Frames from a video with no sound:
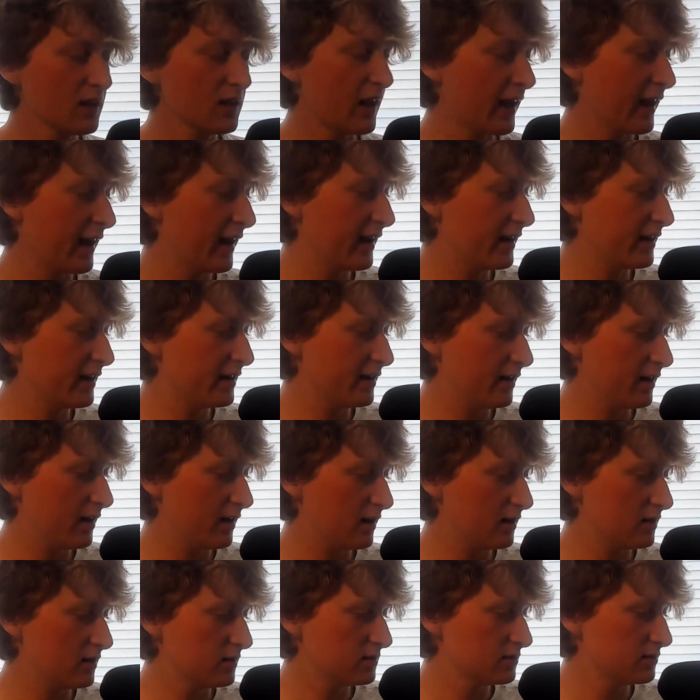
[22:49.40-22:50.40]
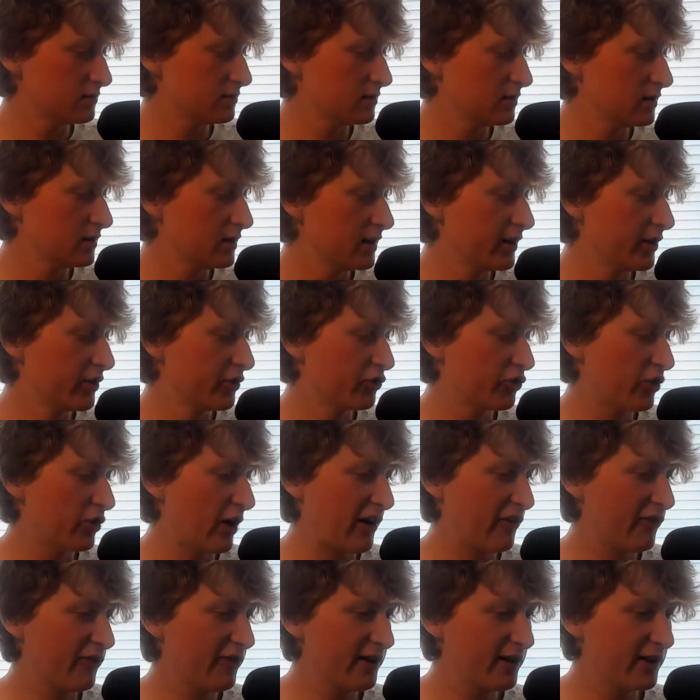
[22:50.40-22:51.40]
And try
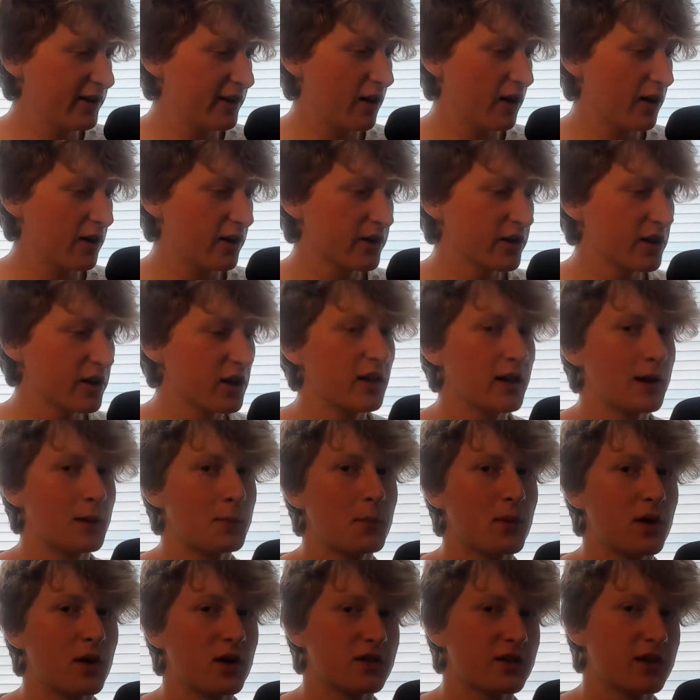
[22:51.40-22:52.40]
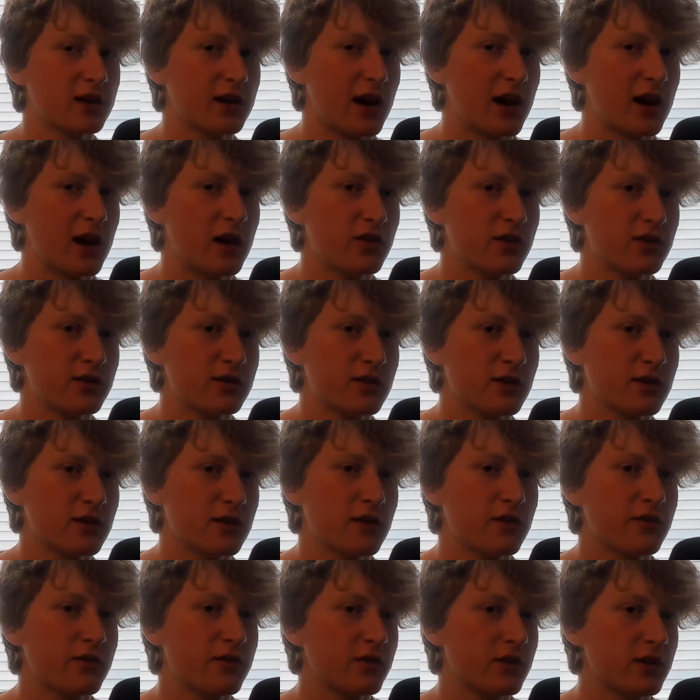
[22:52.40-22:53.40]
really hard to like burn the calories
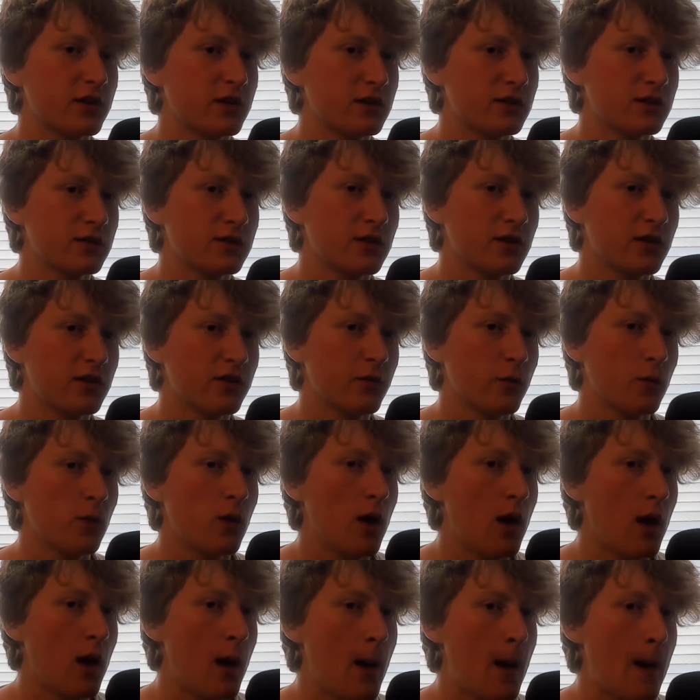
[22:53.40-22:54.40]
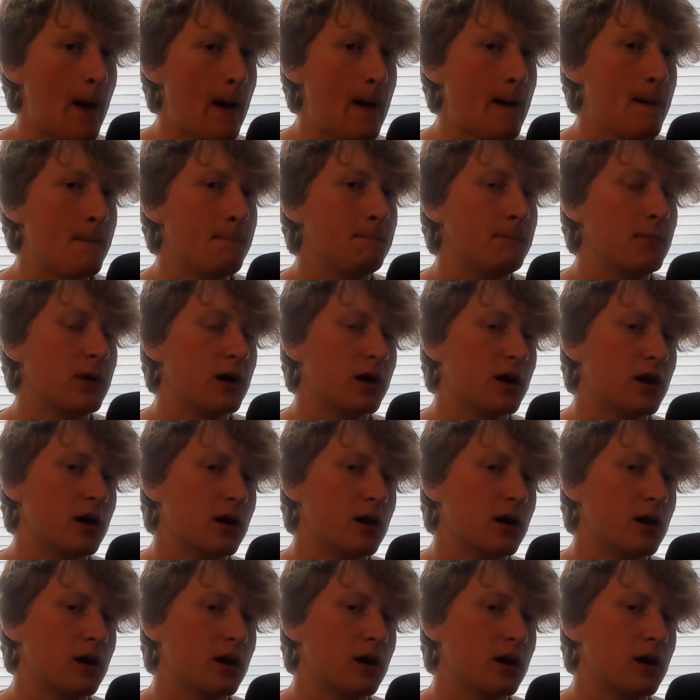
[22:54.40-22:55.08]
off and stuff. But